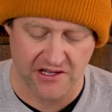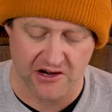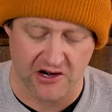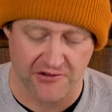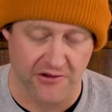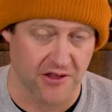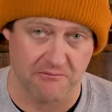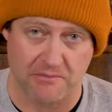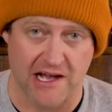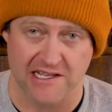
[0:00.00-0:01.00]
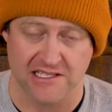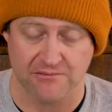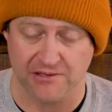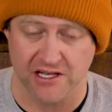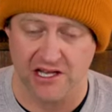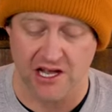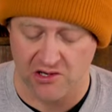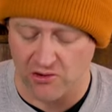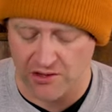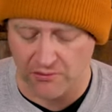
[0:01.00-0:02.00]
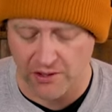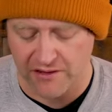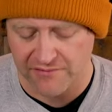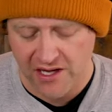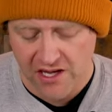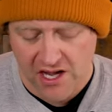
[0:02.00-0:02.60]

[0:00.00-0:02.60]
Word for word: in there other than possibly a Northwave